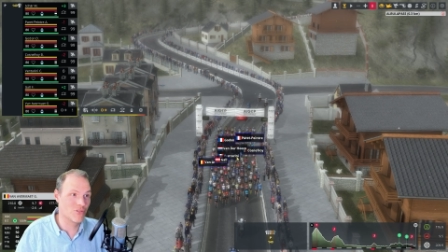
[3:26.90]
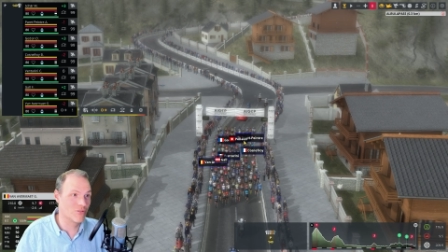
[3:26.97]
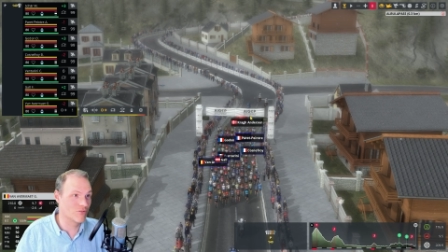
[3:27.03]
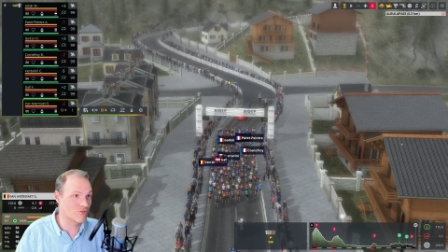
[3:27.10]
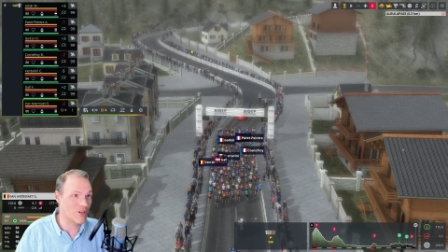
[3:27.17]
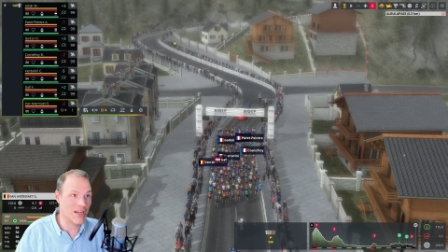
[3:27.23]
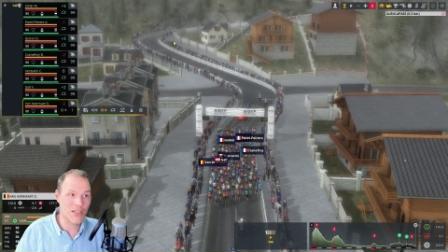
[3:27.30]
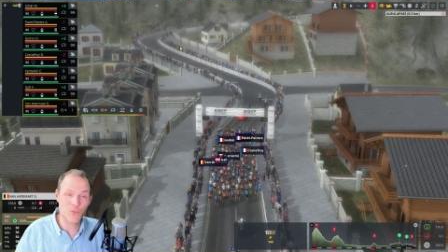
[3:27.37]

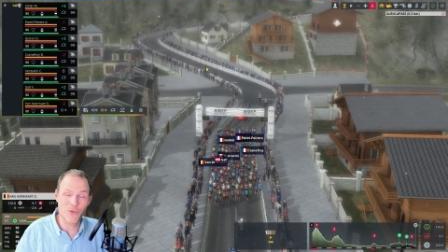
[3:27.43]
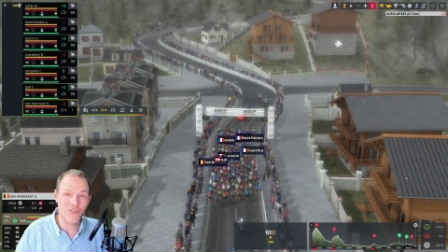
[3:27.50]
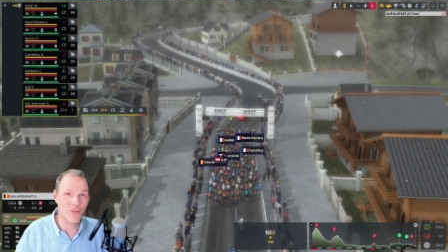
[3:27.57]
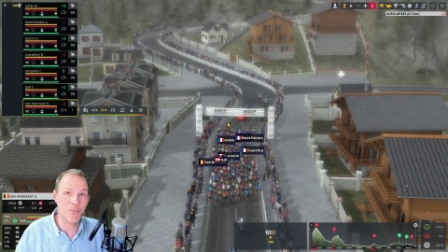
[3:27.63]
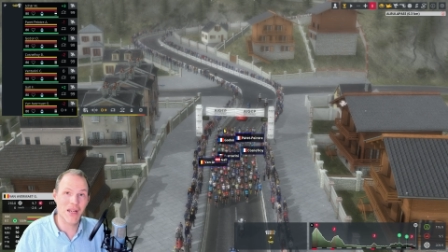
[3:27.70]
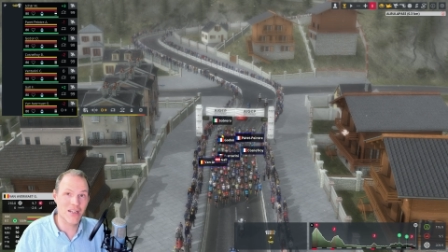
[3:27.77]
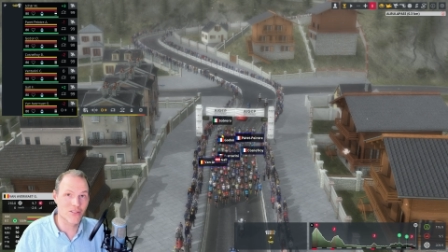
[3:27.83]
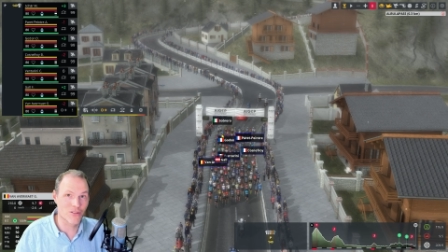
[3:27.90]
ride with the
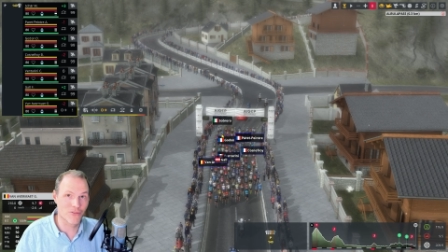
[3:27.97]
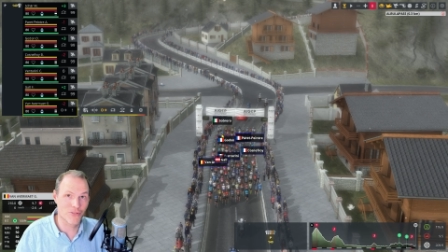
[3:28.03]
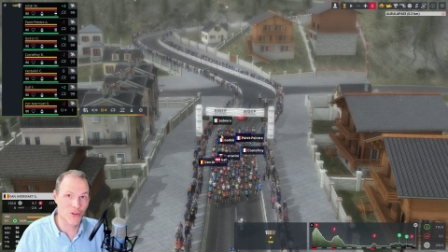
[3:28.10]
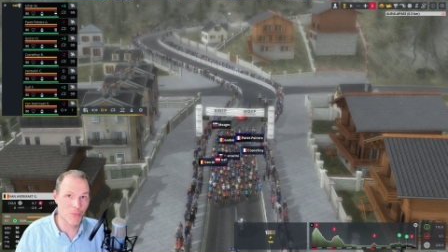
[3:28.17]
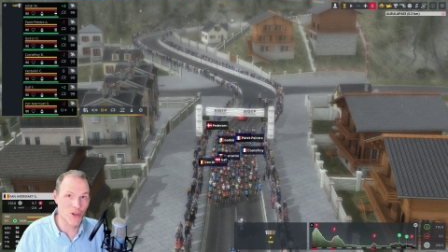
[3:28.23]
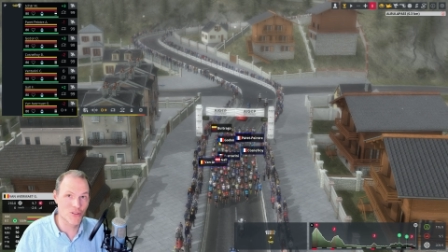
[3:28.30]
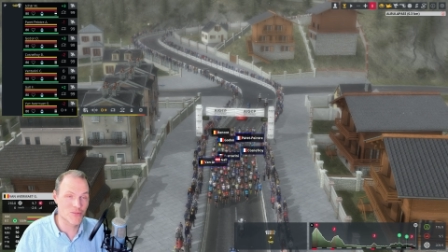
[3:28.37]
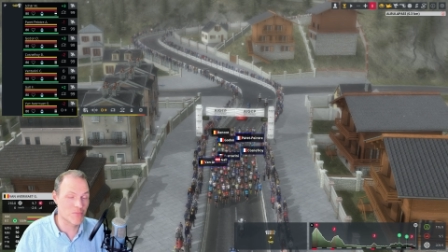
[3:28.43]
peloton for
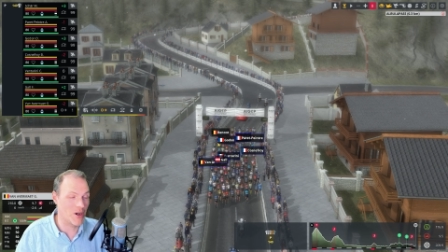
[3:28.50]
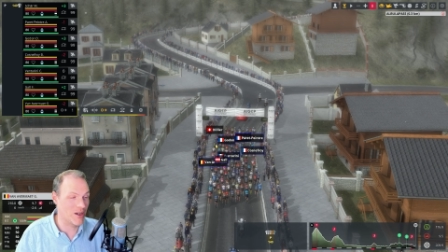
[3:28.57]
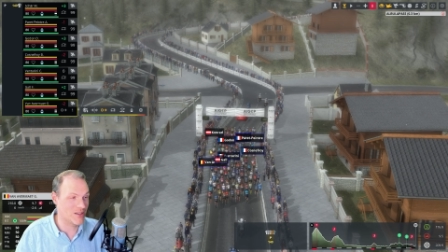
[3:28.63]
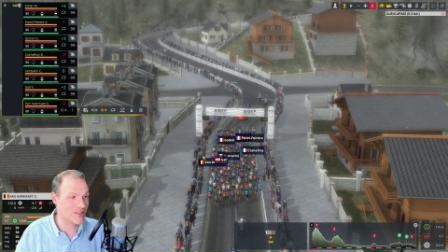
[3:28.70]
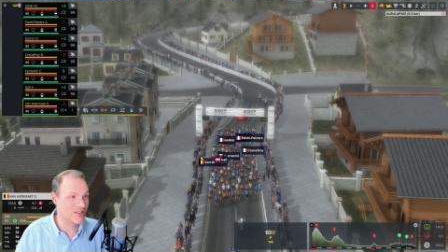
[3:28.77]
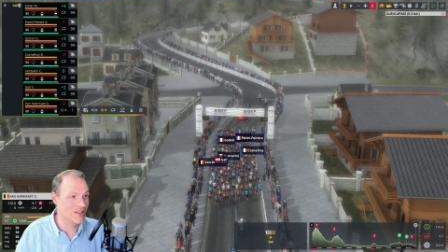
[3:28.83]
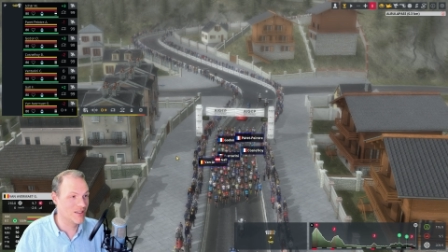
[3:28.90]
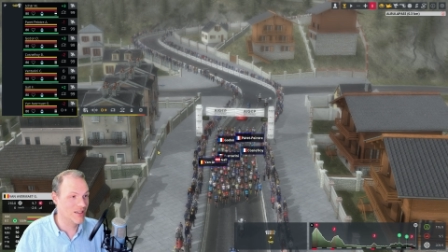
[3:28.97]
the most part.